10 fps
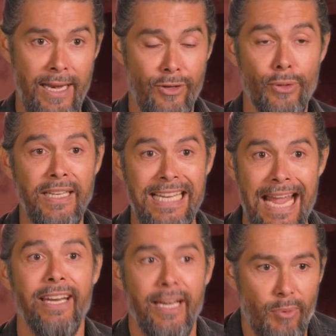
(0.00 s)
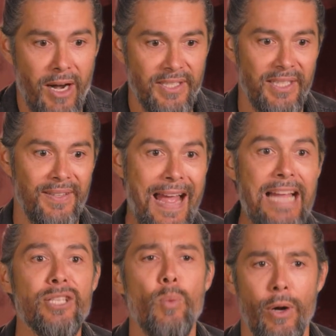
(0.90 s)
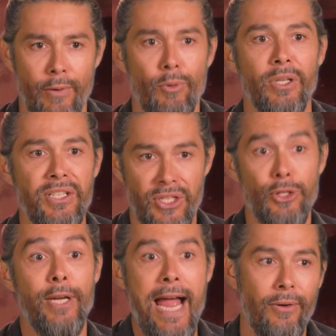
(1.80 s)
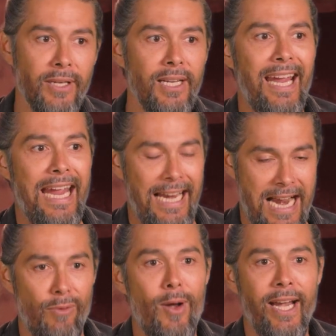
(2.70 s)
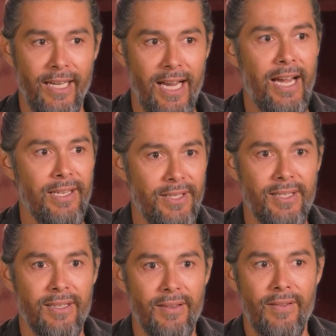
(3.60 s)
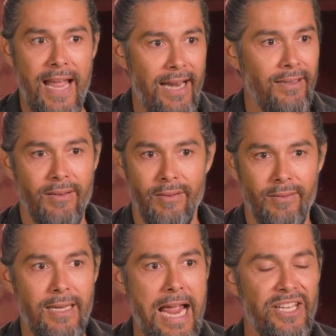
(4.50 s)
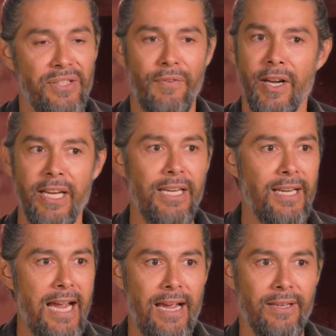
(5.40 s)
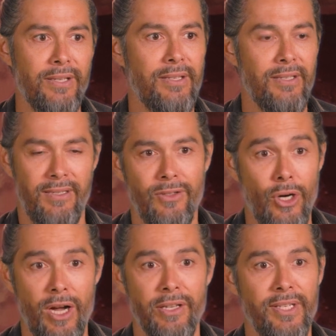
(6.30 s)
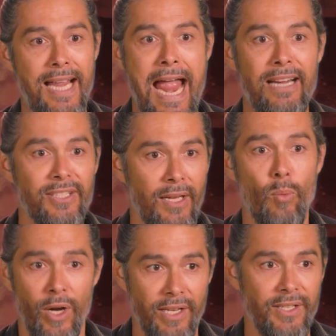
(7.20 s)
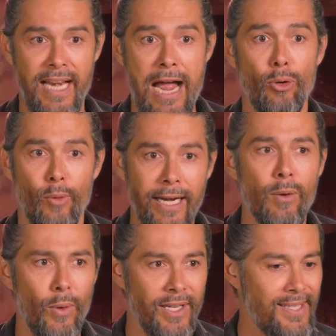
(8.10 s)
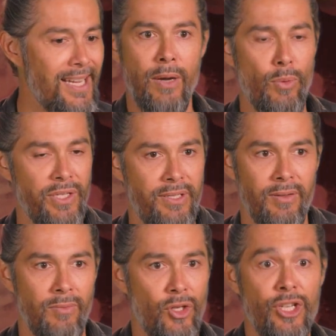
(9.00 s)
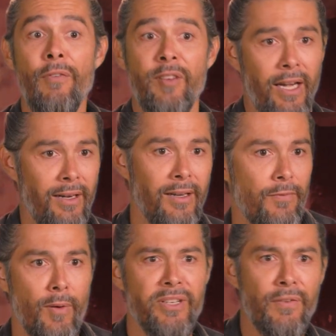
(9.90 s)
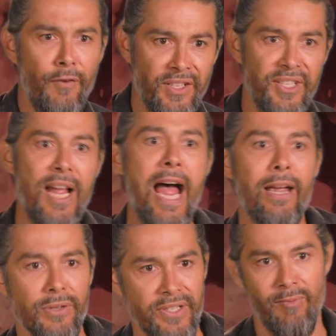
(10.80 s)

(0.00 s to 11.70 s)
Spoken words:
during the editing process, that's where it really stood out. And I recognized that as funny as John's accent was and how great it was shifting from different styles